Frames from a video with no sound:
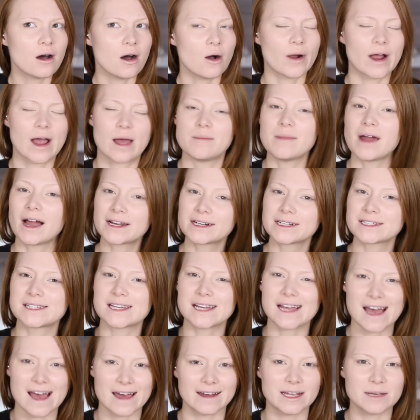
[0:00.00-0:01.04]
Okay, I'm not gonna
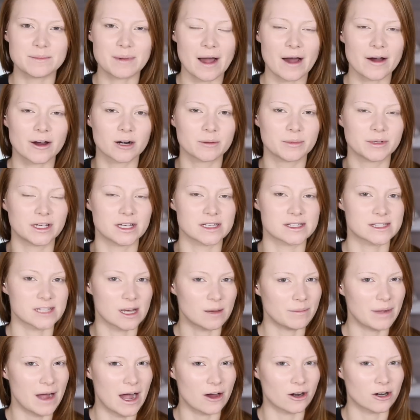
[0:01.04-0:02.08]
say any powder because
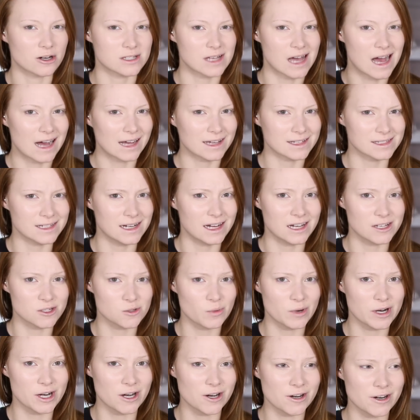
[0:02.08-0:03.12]
some powders oxidize
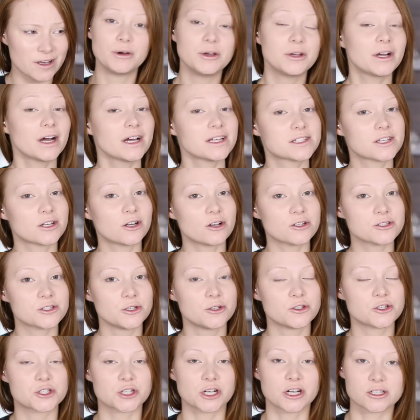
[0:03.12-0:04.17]
weird, but you guys can also
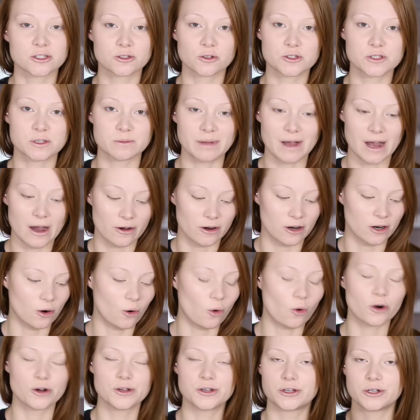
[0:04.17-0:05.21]
use translucent
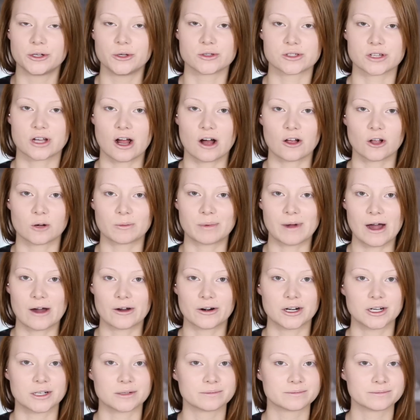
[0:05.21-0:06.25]
powder or you could use a color
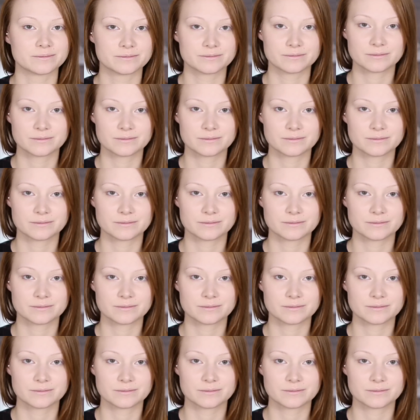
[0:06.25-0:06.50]
powder.